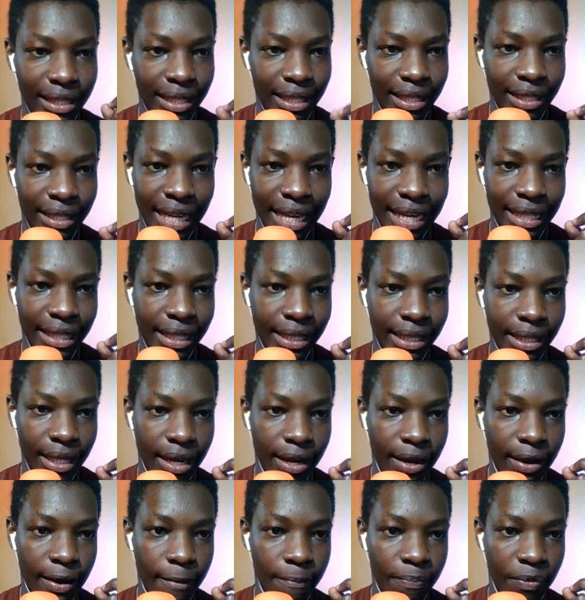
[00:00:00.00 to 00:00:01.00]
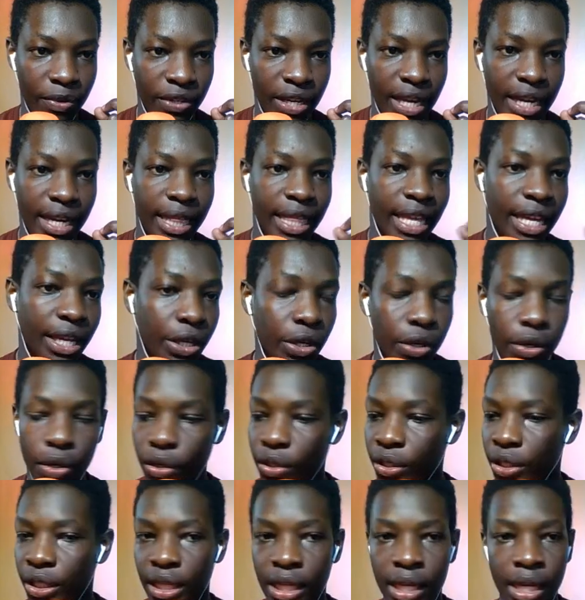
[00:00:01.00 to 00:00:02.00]
says said thank you,
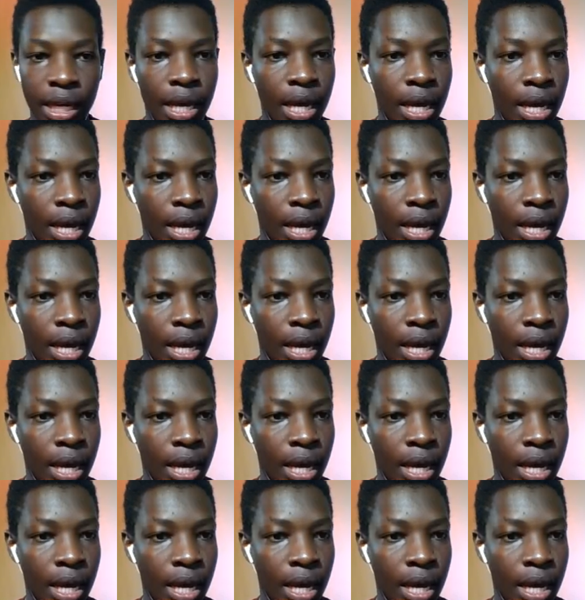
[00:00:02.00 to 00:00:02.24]
Kosi.